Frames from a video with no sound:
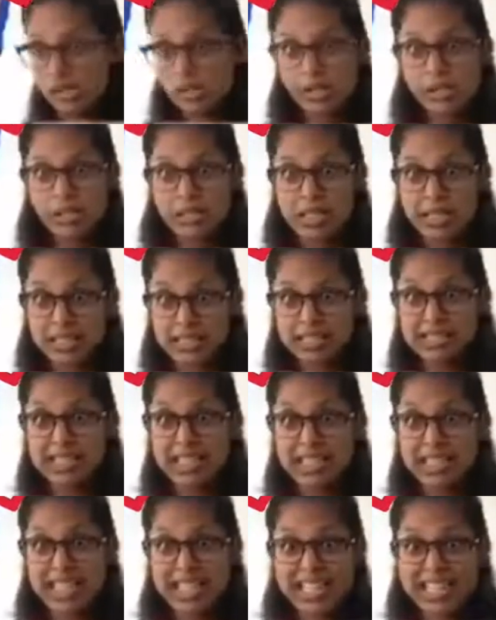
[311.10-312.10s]
Can you say
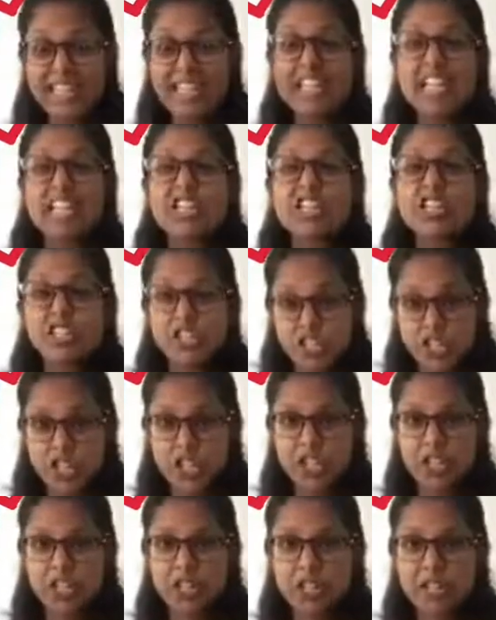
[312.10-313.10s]
it? T.
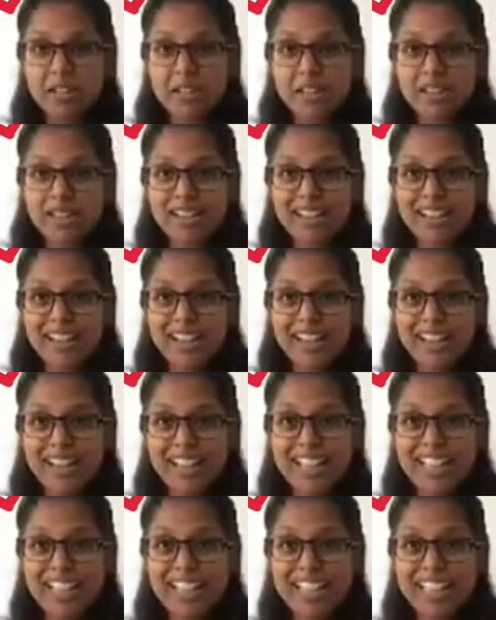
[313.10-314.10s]

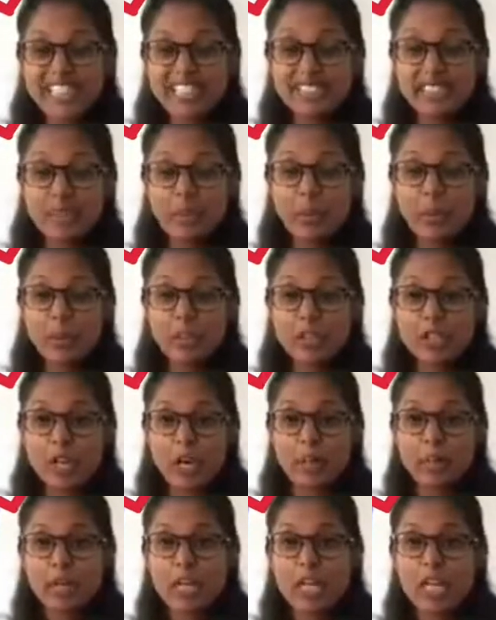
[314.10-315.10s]
Can you say it one more time?
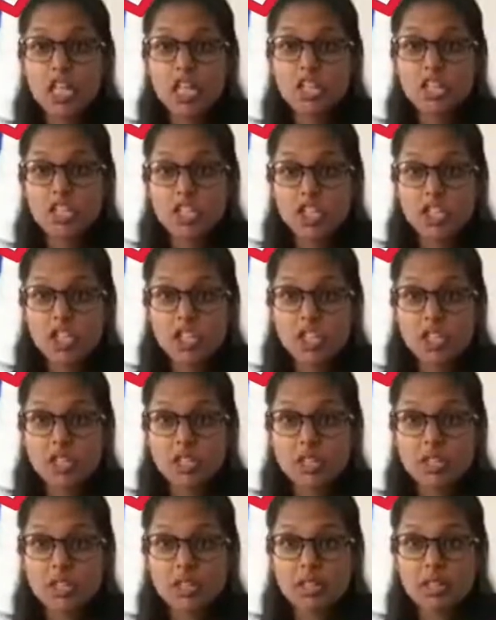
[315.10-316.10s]
T.
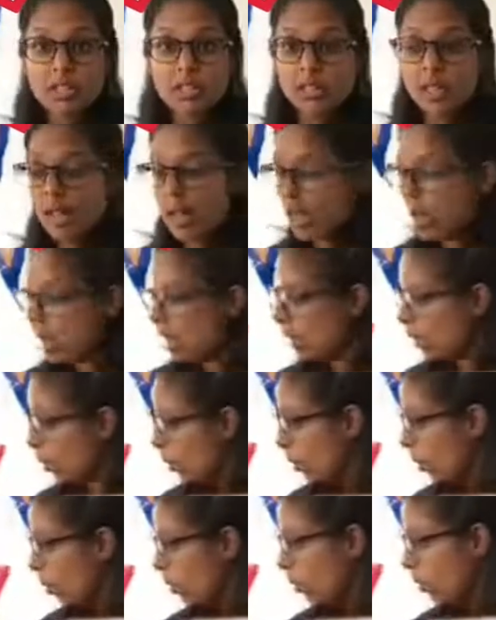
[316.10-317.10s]
Oh,
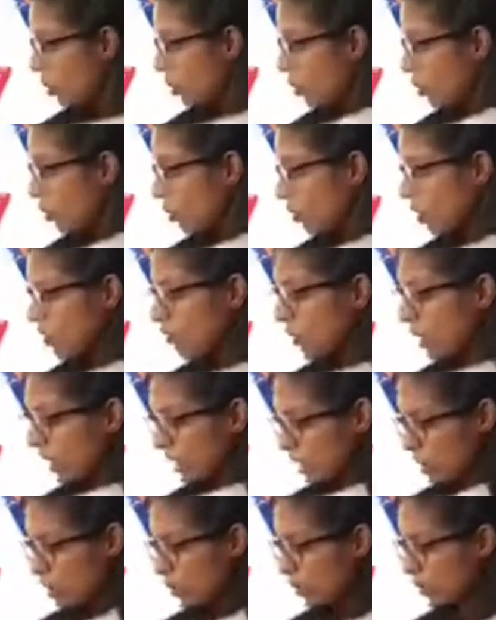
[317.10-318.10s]
right, you
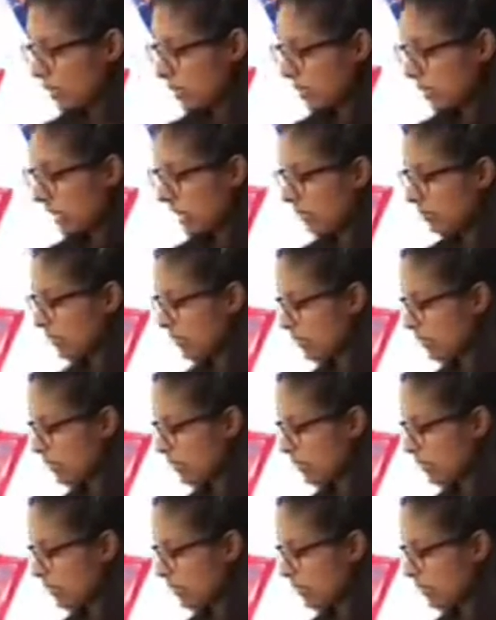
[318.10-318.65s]
sit there, Mr.